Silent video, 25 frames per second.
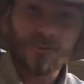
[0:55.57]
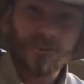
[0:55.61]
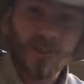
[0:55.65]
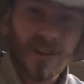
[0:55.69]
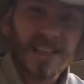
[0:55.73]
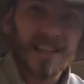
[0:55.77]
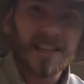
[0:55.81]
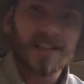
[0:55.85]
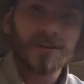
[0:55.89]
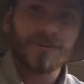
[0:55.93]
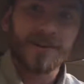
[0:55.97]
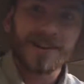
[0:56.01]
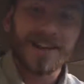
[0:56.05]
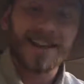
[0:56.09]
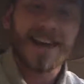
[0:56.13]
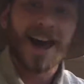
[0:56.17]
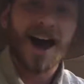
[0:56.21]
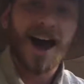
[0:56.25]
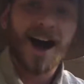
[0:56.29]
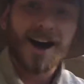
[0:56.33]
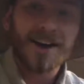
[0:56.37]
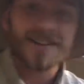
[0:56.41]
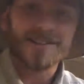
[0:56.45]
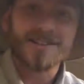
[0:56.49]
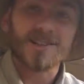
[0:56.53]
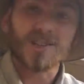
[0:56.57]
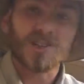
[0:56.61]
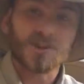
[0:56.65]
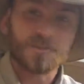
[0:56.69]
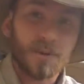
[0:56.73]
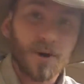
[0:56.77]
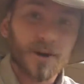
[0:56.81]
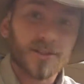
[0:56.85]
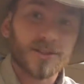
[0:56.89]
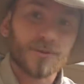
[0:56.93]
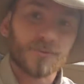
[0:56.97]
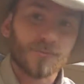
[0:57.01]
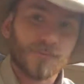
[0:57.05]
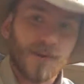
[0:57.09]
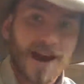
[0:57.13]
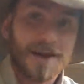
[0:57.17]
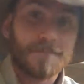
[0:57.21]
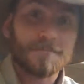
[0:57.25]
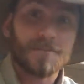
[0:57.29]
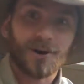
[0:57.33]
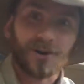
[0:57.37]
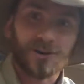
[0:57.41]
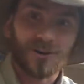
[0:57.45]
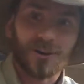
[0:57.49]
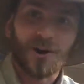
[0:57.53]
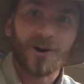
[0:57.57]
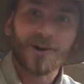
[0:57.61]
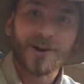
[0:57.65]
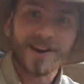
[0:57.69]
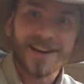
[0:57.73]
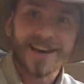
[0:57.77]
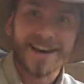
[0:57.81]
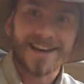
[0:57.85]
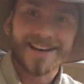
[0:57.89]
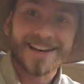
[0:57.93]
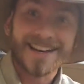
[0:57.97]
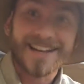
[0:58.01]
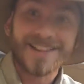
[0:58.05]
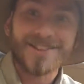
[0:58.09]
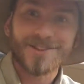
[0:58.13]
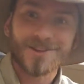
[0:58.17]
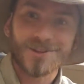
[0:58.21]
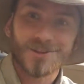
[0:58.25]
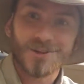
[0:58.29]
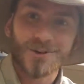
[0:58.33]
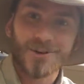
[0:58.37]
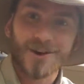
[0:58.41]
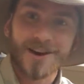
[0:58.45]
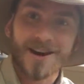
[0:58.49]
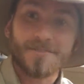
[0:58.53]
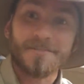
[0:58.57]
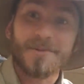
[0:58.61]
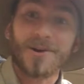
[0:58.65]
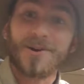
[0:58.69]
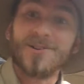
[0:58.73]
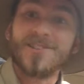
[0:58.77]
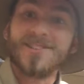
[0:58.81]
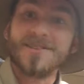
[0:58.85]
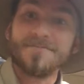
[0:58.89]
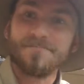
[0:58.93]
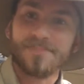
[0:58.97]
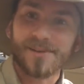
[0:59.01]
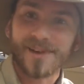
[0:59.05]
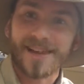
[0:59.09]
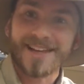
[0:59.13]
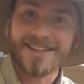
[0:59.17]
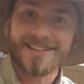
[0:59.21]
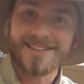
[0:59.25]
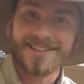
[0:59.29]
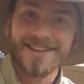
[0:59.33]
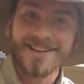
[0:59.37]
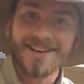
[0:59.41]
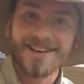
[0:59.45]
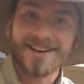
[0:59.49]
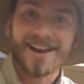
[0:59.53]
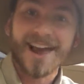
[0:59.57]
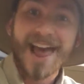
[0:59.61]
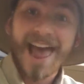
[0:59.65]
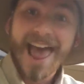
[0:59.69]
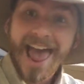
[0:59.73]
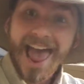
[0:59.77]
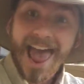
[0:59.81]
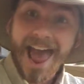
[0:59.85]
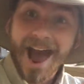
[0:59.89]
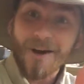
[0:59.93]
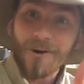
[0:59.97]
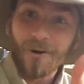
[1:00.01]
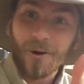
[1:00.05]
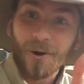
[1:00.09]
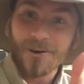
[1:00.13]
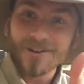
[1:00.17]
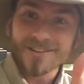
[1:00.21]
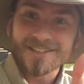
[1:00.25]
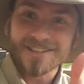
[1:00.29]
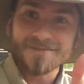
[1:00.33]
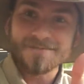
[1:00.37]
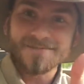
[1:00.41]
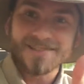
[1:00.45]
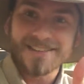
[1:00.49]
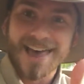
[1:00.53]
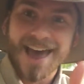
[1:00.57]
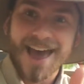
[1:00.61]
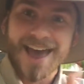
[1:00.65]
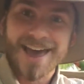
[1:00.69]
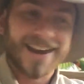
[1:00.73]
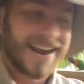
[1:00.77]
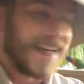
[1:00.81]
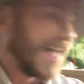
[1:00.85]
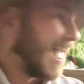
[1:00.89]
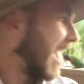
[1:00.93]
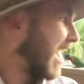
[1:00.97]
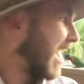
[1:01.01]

really, really hard to spot the rainbow lorikeet in the tree because it blends in. How awesome's that?